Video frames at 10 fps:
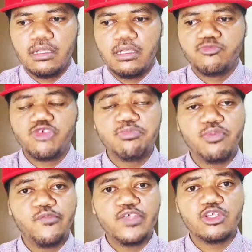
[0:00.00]

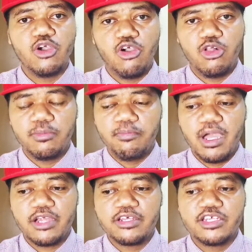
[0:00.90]
removing all
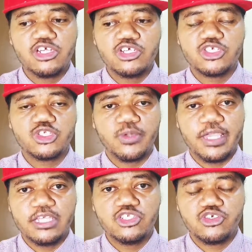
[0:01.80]
barriers to
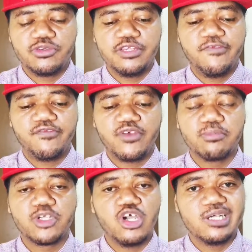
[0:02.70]
entry
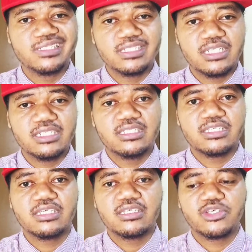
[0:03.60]
from content
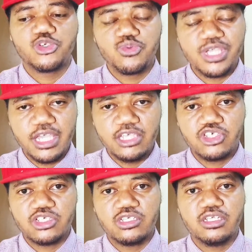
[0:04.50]

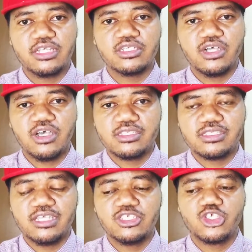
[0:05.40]
creation and
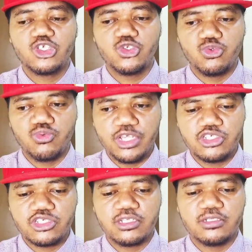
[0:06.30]
content
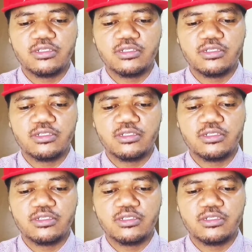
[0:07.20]
curation.